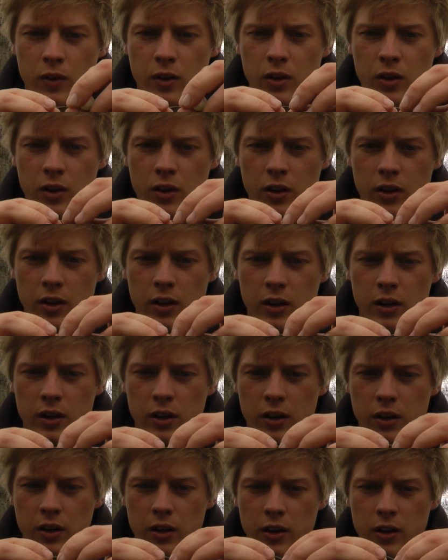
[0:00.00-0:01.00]

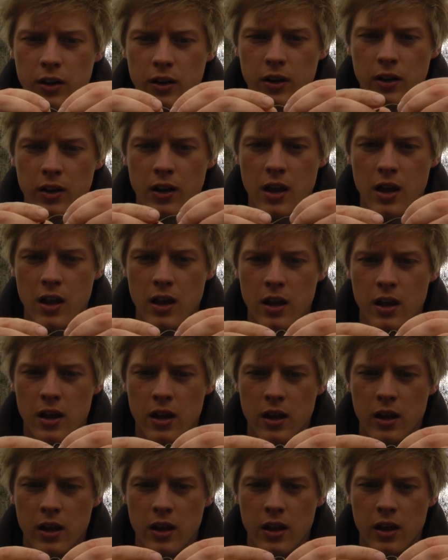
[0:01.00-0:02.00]

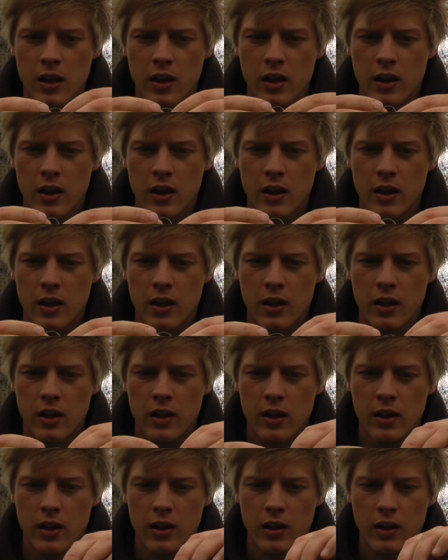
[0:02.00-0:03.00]

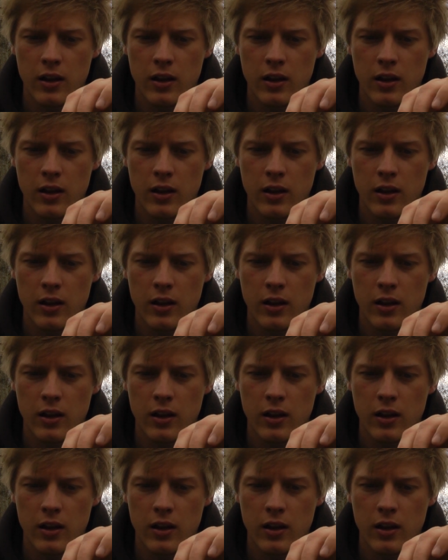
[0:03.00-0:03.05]
No one is speaking in this clip.